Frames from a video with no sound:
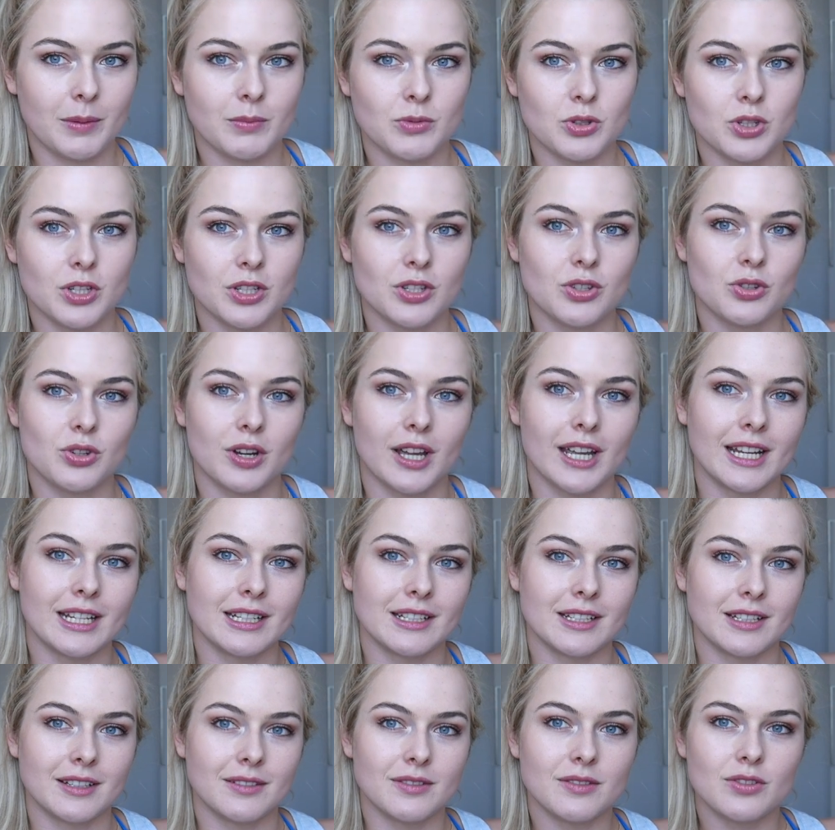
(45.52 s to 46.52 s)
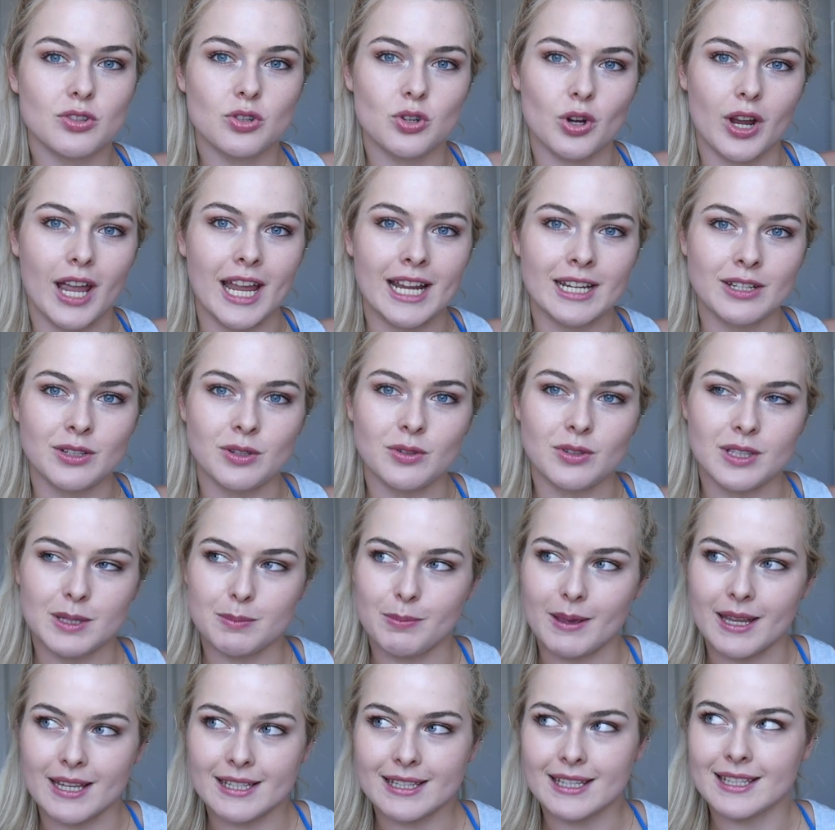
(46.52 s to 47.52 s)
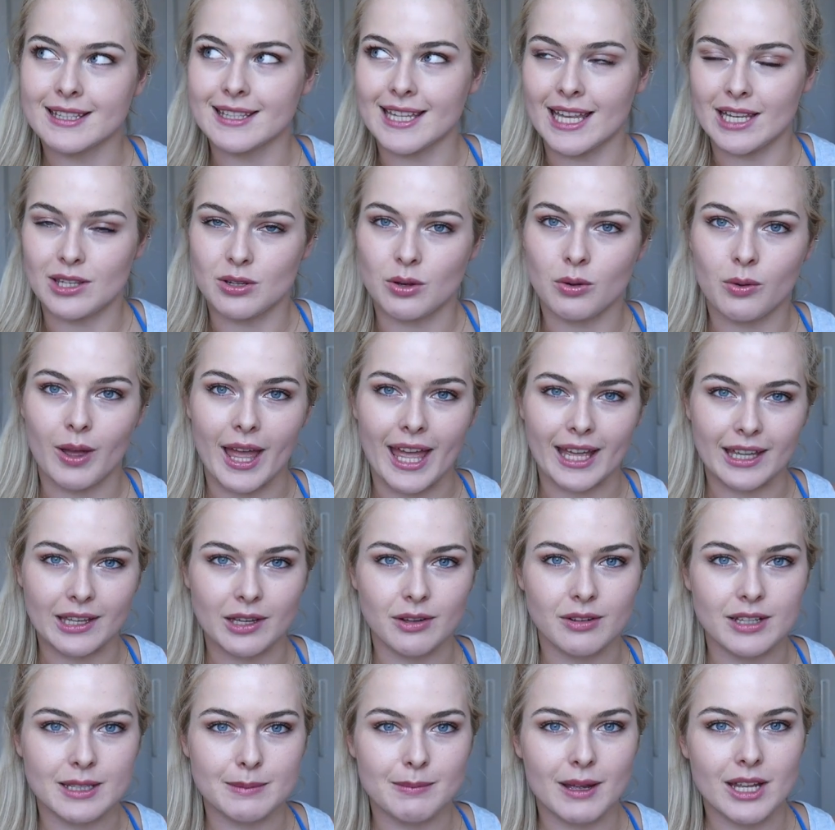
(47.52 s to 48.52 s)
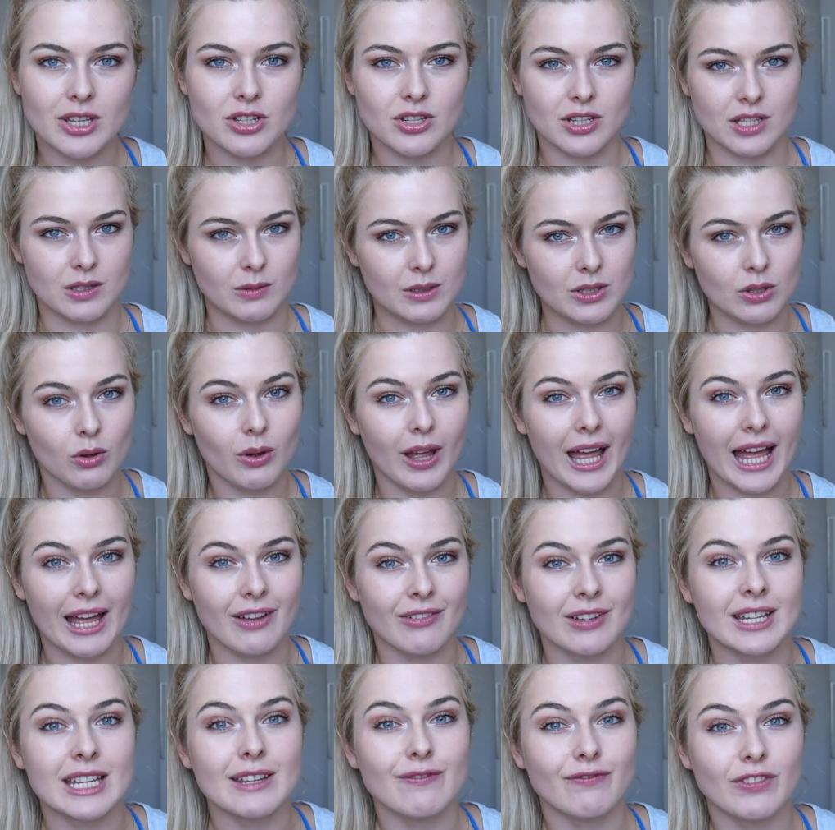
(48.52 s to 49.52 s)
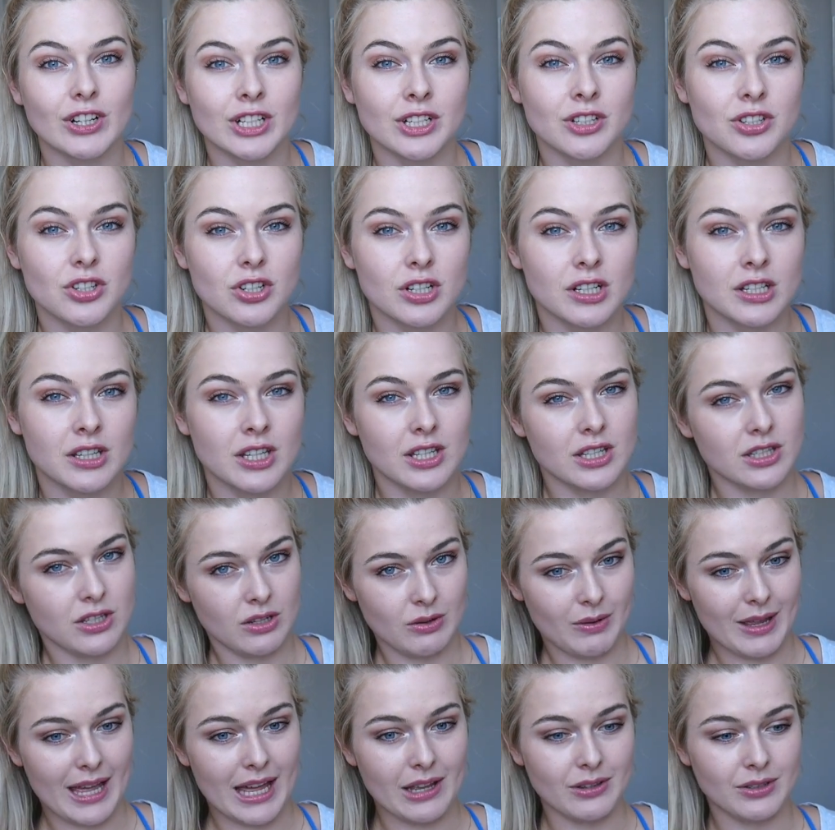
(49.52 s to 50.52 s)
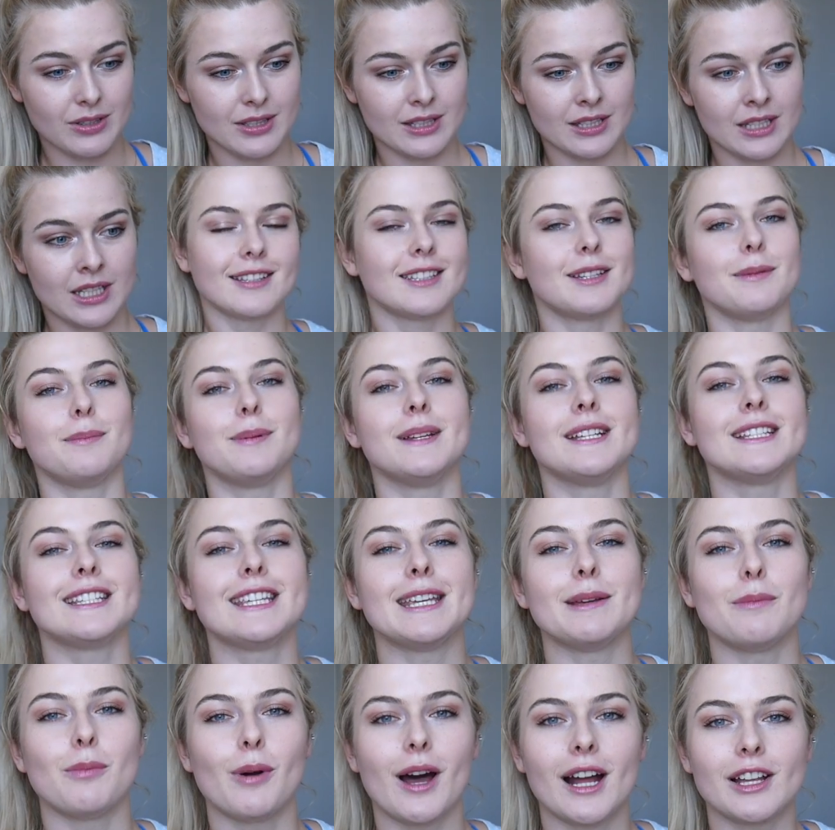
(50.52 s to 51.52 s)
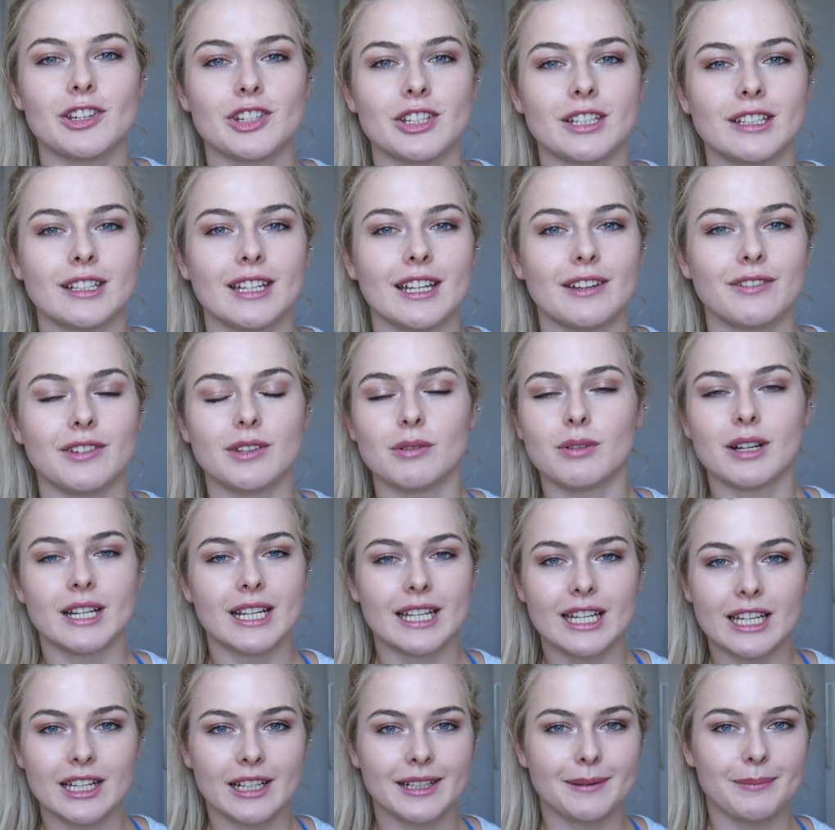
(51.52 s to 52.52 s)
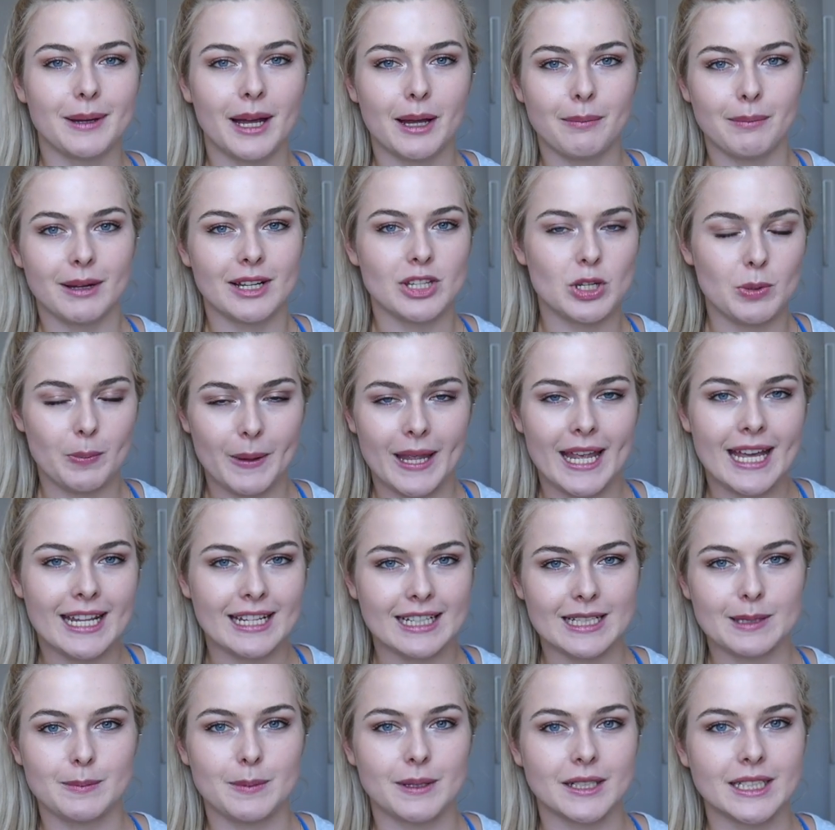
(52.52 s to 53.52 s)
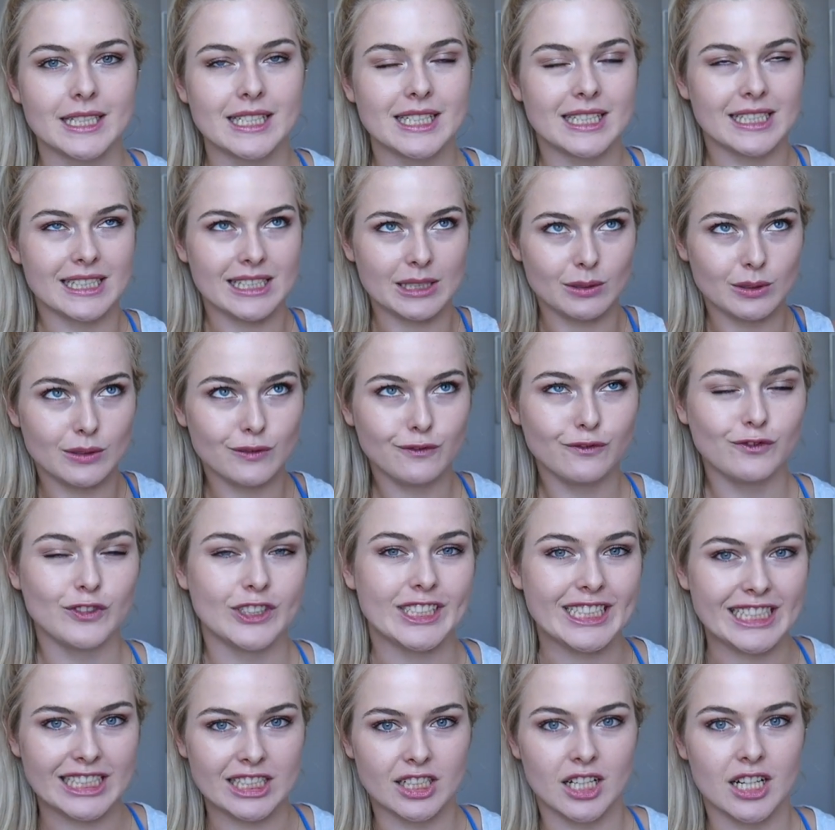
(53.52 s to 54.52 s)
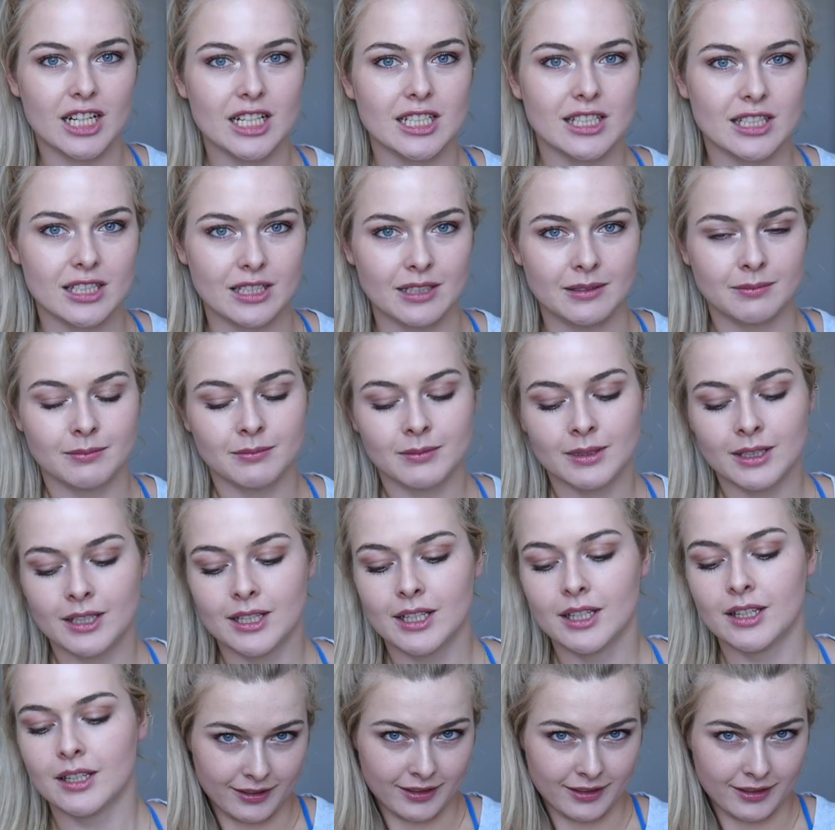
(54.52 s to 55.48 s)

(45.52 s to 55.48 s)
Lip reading: just trying to try new spaces that don't echo as much because we don't have any furniture in this new house. So please keep watching if you want to hear about my Japan experience because it's freaking awesome.